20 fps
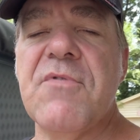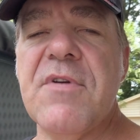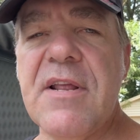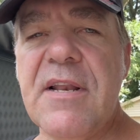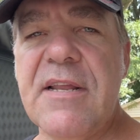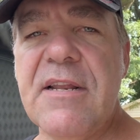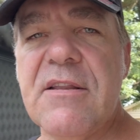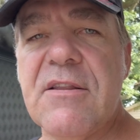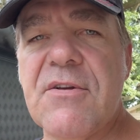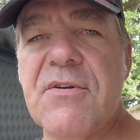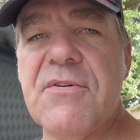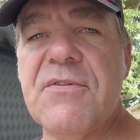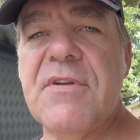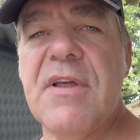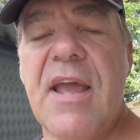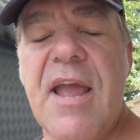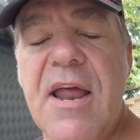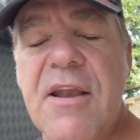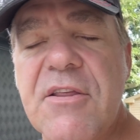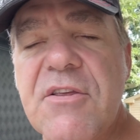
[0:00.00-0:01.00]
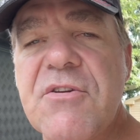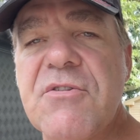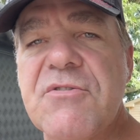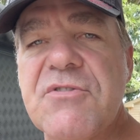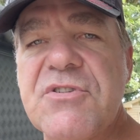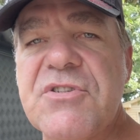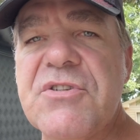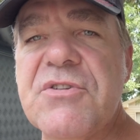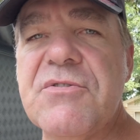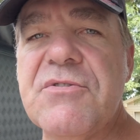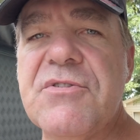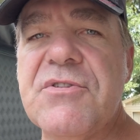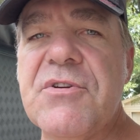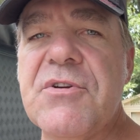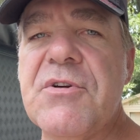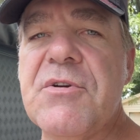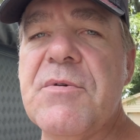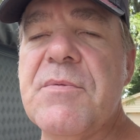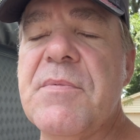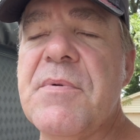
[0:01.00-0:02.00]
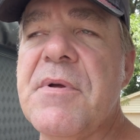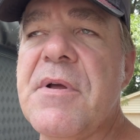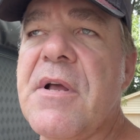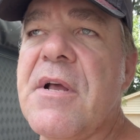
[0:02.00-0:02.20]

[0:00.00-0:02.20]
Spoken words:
really learned how to use YouTube.